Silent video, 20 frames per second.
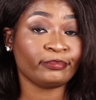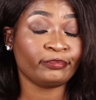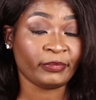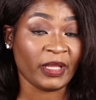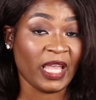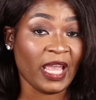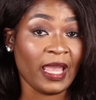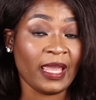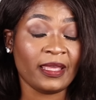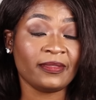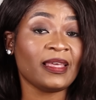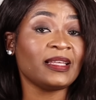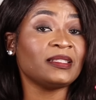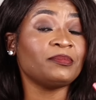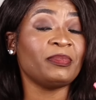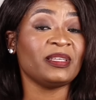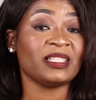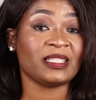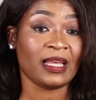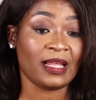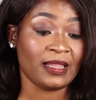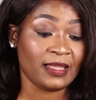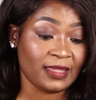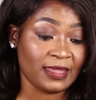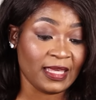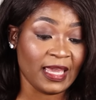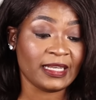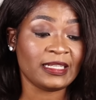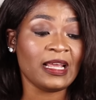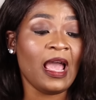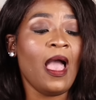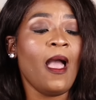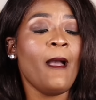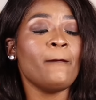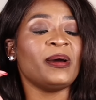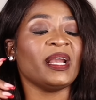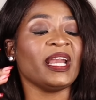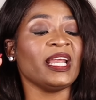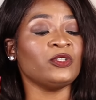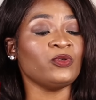Okay, that's basically that.
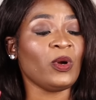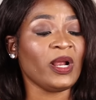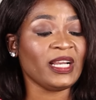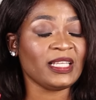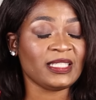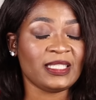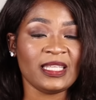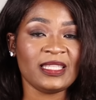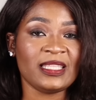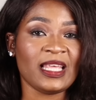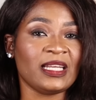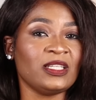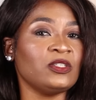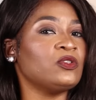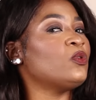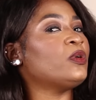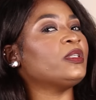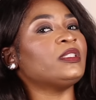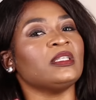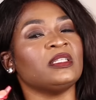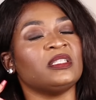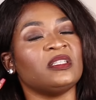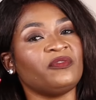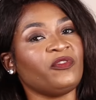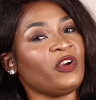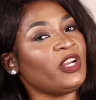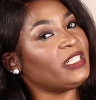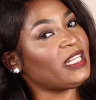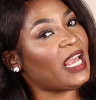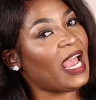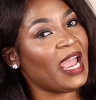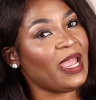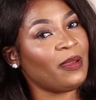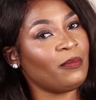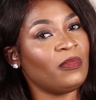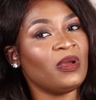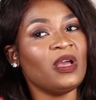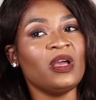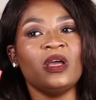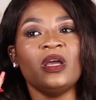But I do understand that you know it's a different
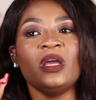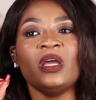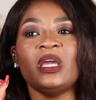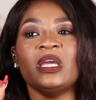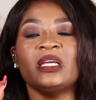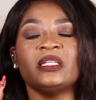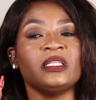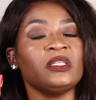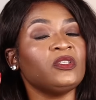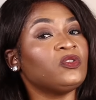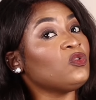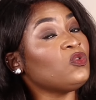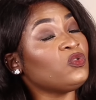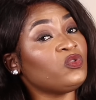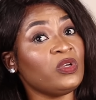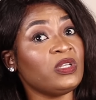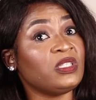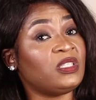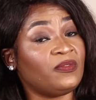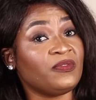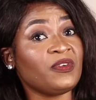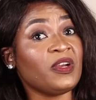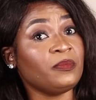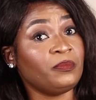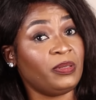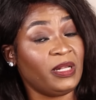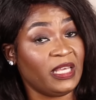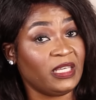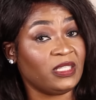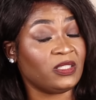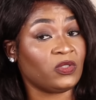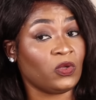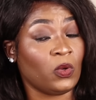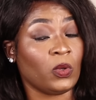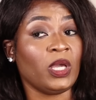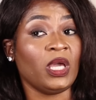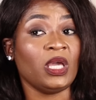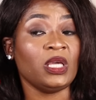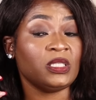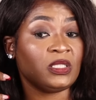time and it's also a different place.
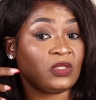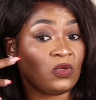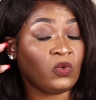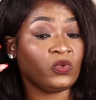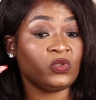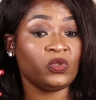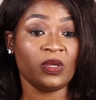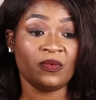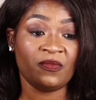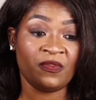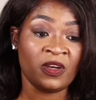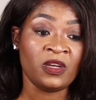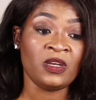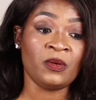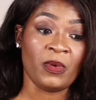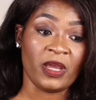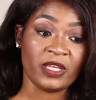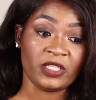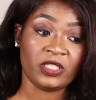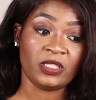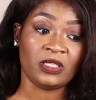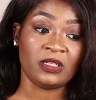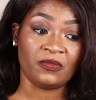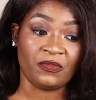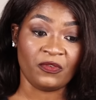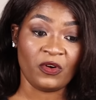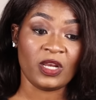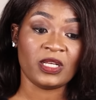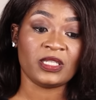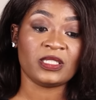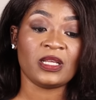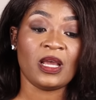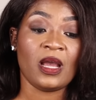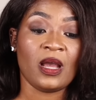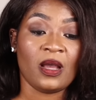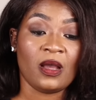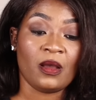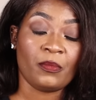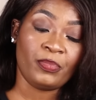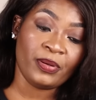Okay, it's also a very much different
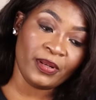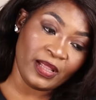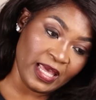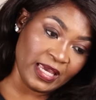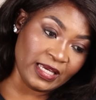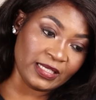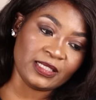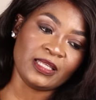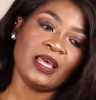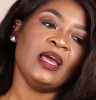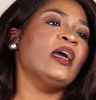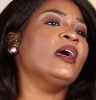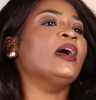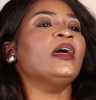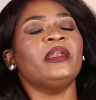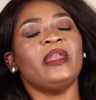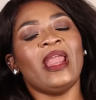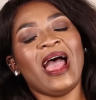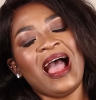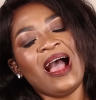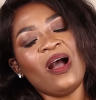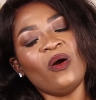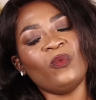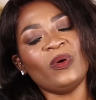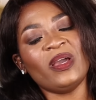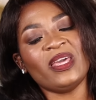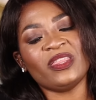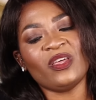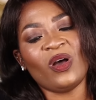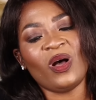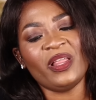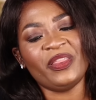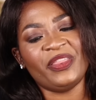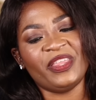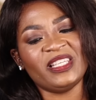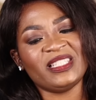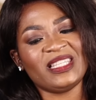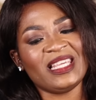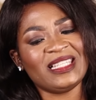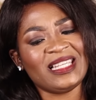uh place. Now, with all
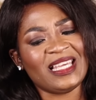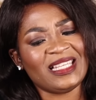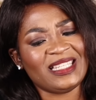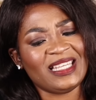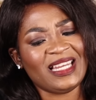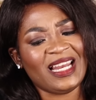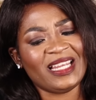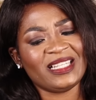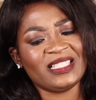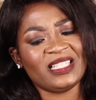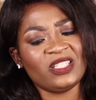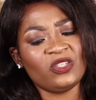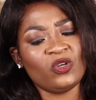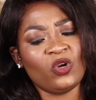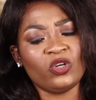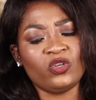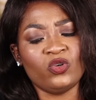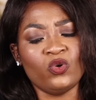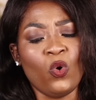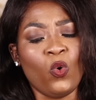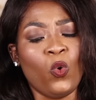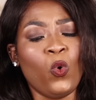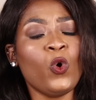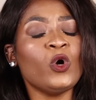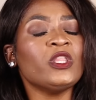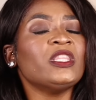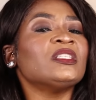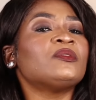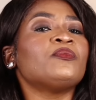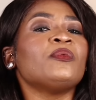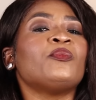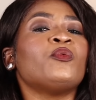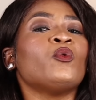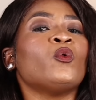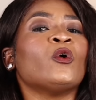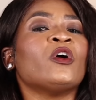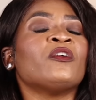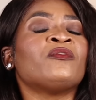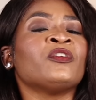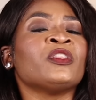this, as I said, I did not know who these
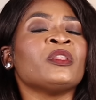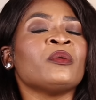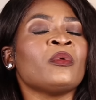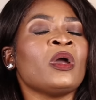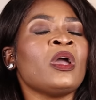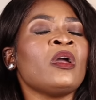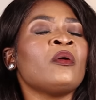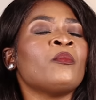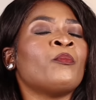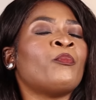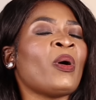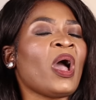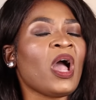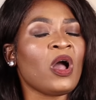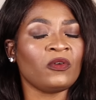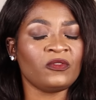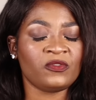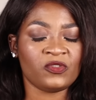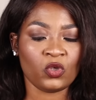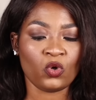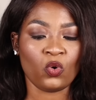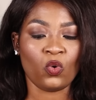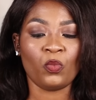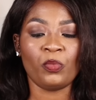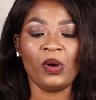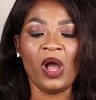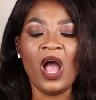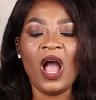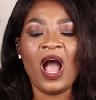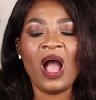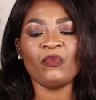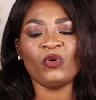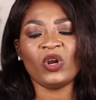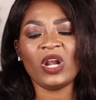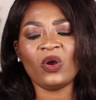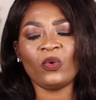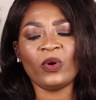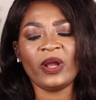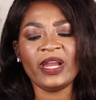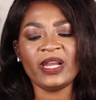people were for the above. So I'm
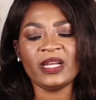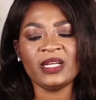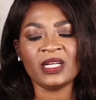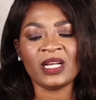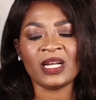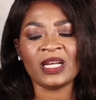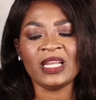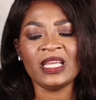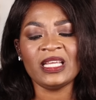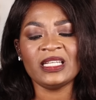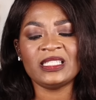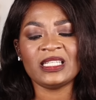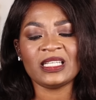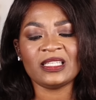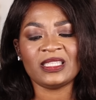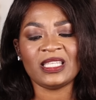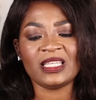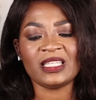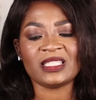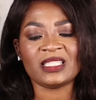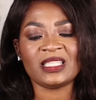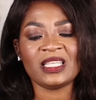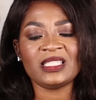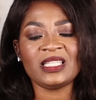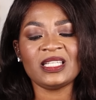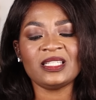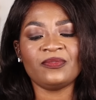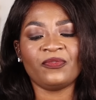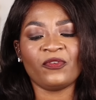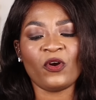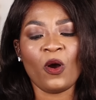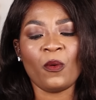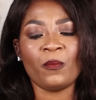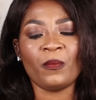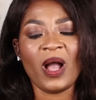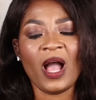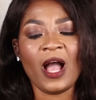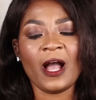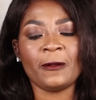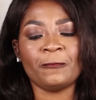gonna go ahead and read this. This is
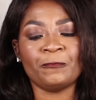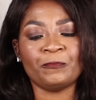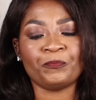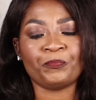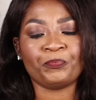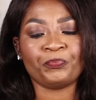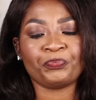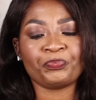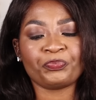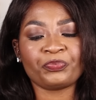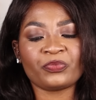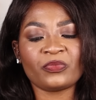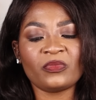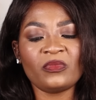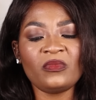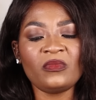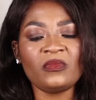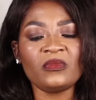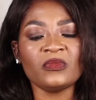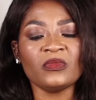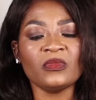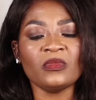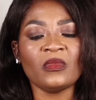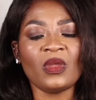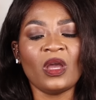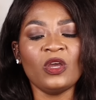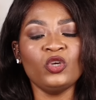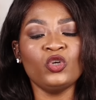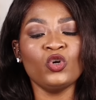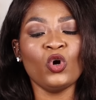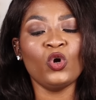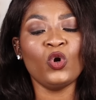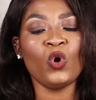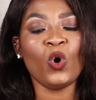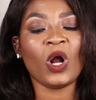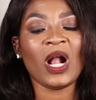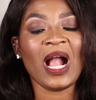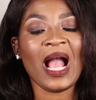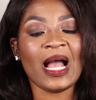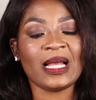from um
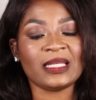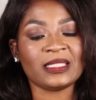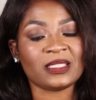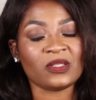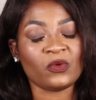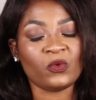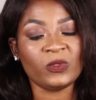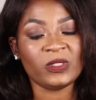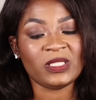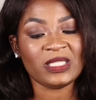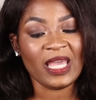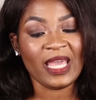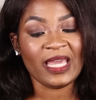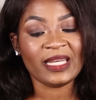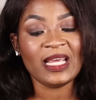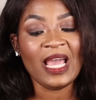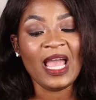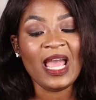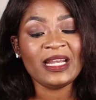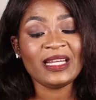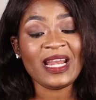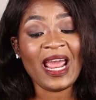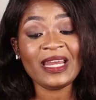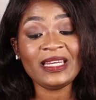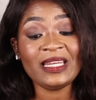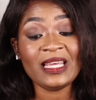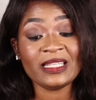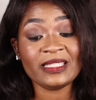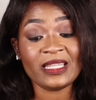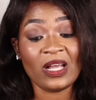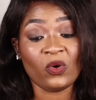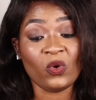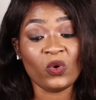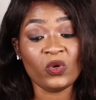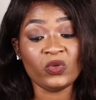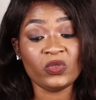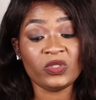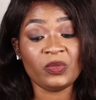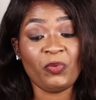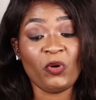Yolokazi, who said, Nine years ago,
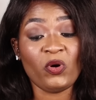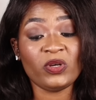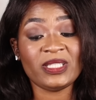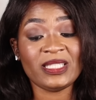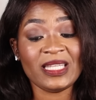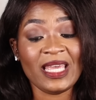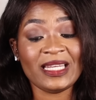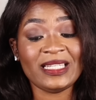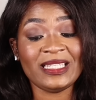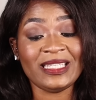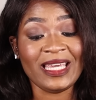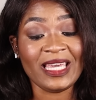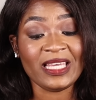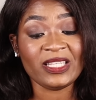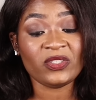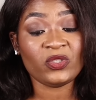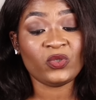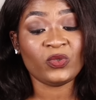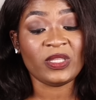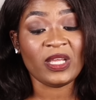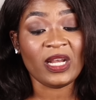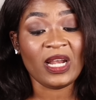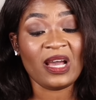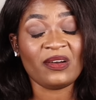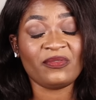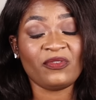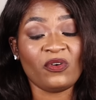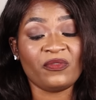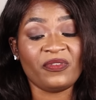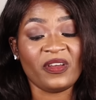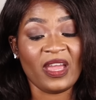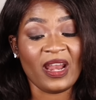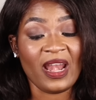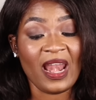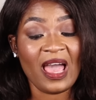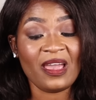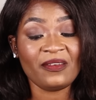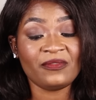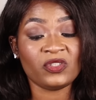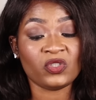Nozipho said yes to the love of her
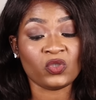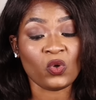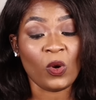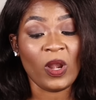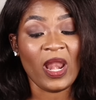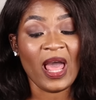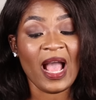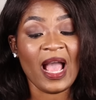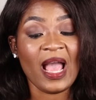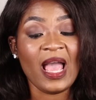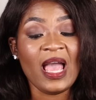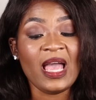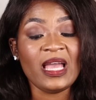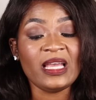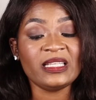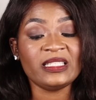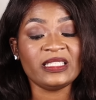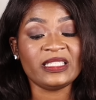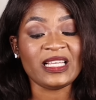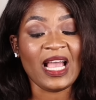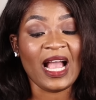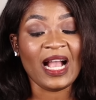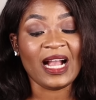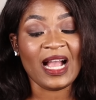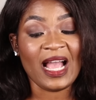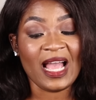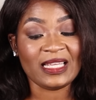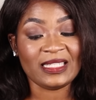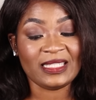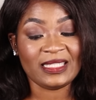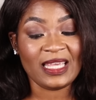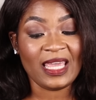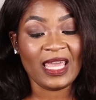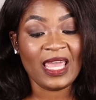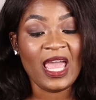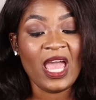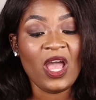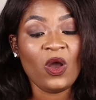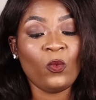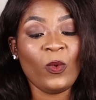life, Zola
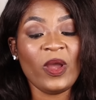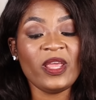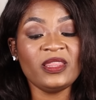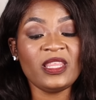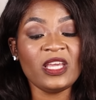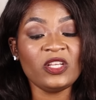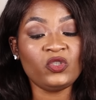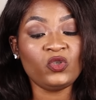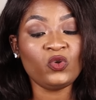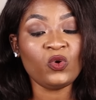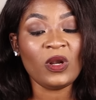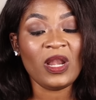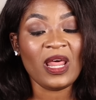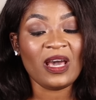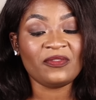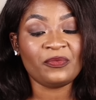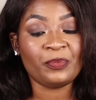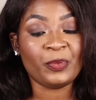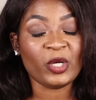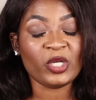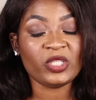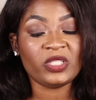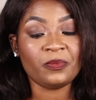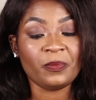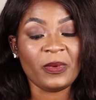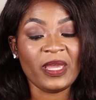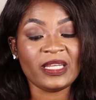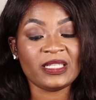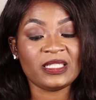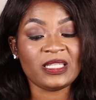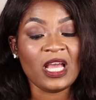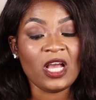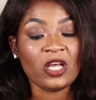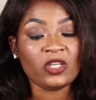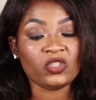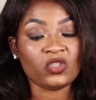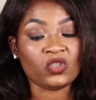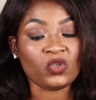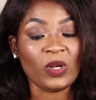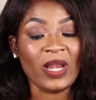Ntshangase. When the two lovebirds met,
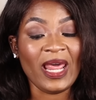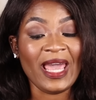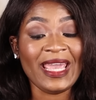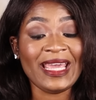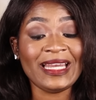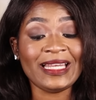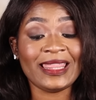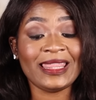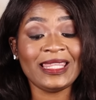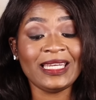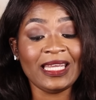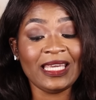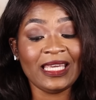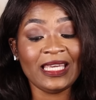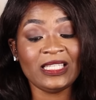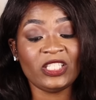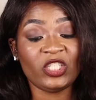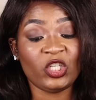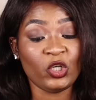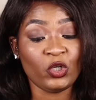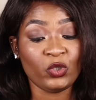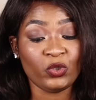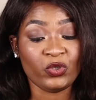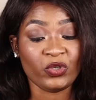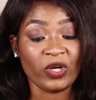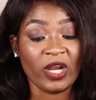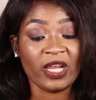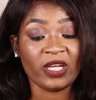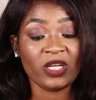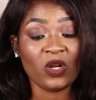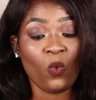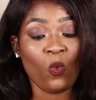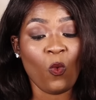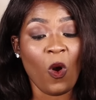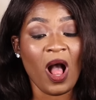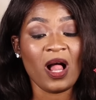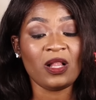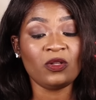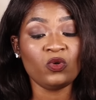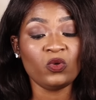Zola had three children
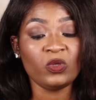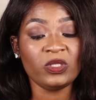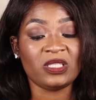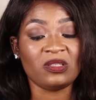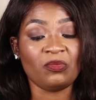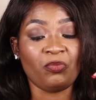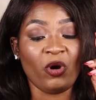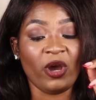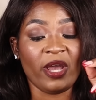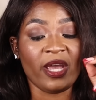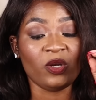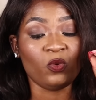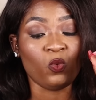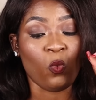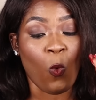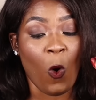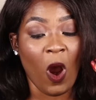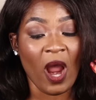while Nozipho had